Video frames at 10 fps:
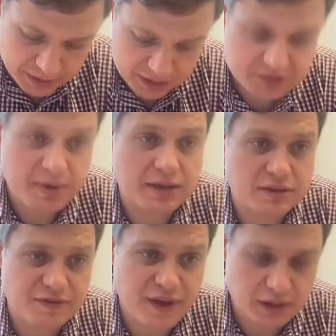
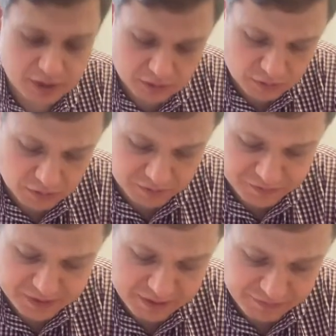expected value of
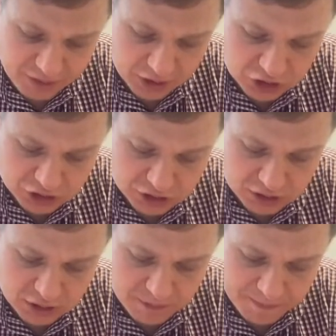some
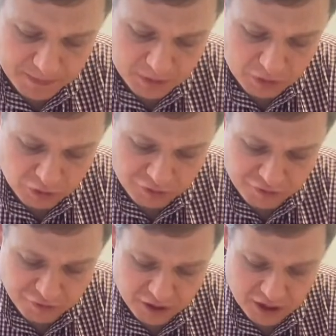function
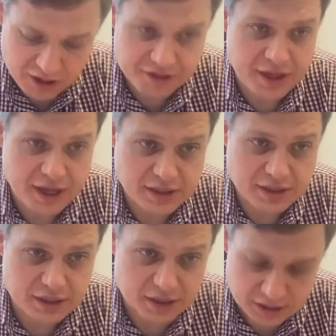of
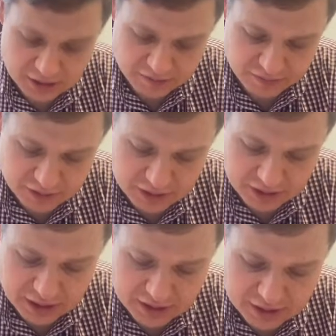theta given the
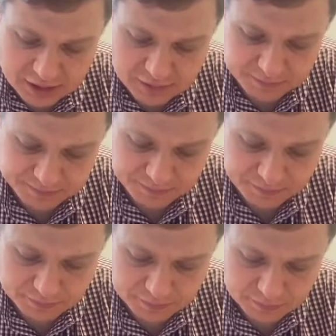data.
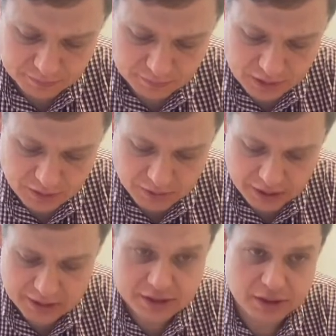
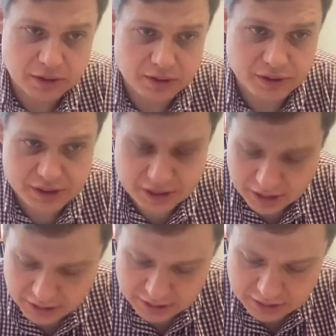Right, so in this
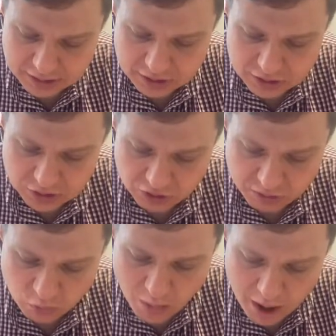case, it's just going
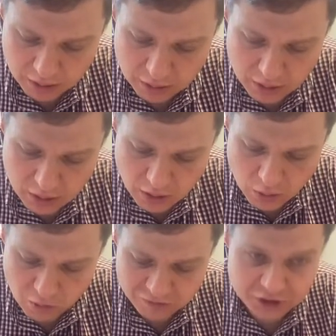to be 1
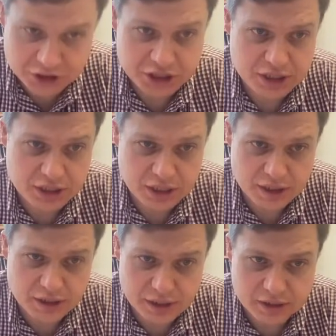over G,
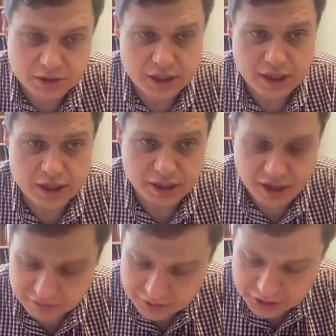and then you take an
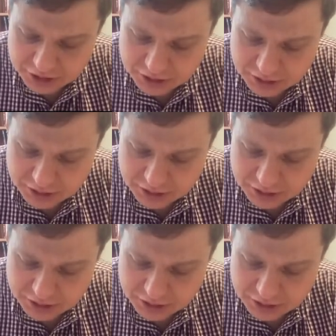average.